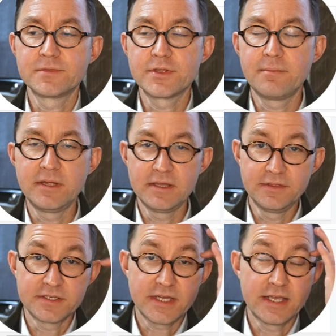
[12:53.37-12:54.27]
So that'd be,
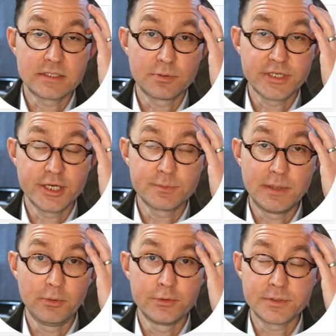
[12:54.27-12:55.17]
in this case, the percentage of
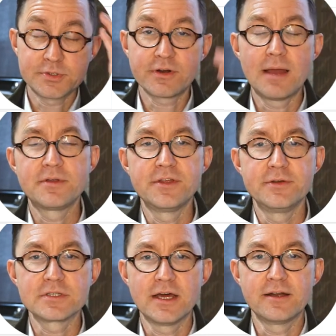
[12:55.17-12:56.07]
people who subscribe to the
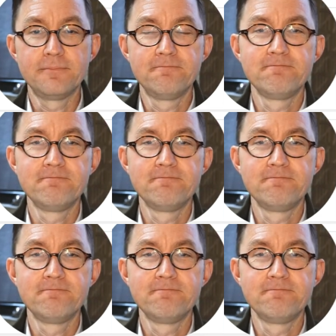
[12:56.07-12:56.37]
newsletter.